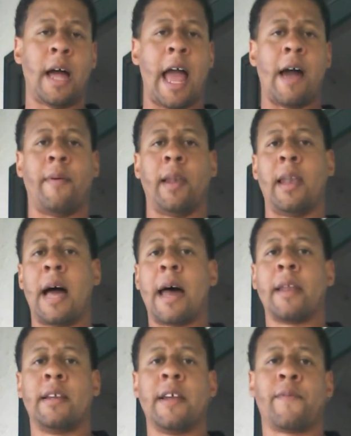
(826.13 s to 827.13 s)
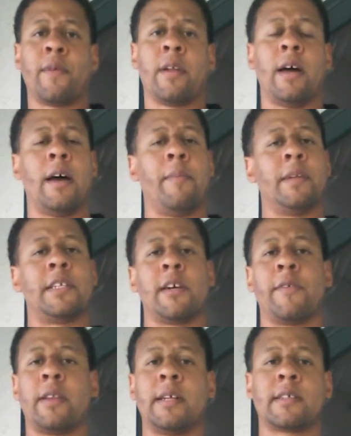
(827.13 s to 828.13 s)
I have a lot of different
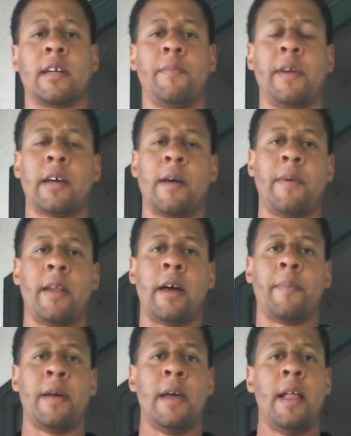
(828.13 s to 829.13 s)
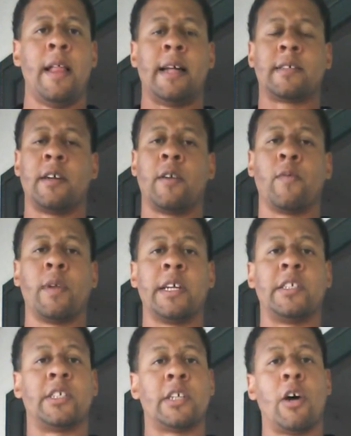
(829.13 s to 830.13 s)
material that's going to be coming up that's going to
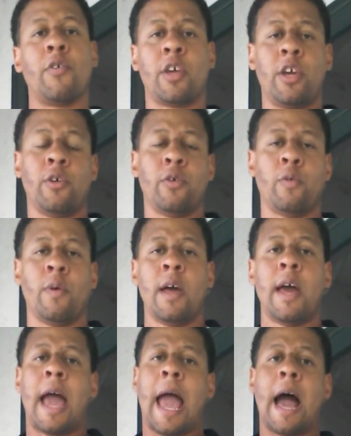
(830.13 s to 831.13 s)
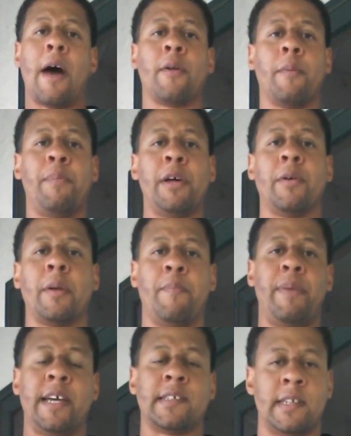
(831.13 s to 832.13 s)
really show you how to build
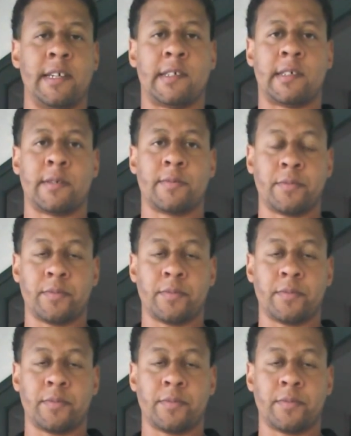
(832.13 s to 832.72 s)
a business